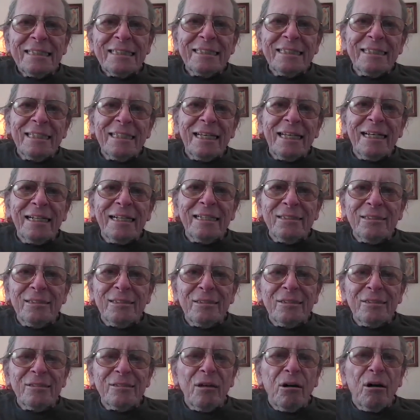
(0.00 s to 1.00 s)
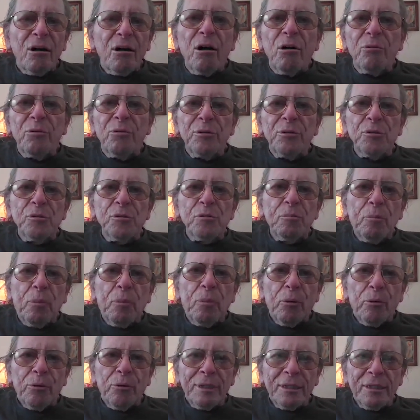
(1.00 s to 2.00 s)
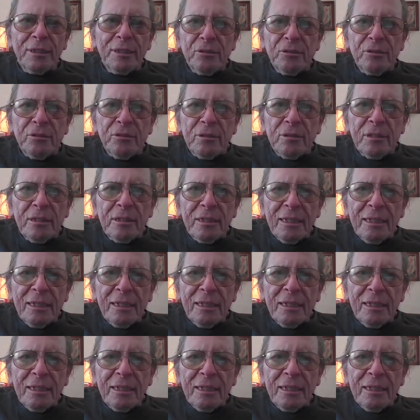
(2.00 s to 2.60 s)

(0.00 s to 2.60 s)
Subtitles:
The axis always points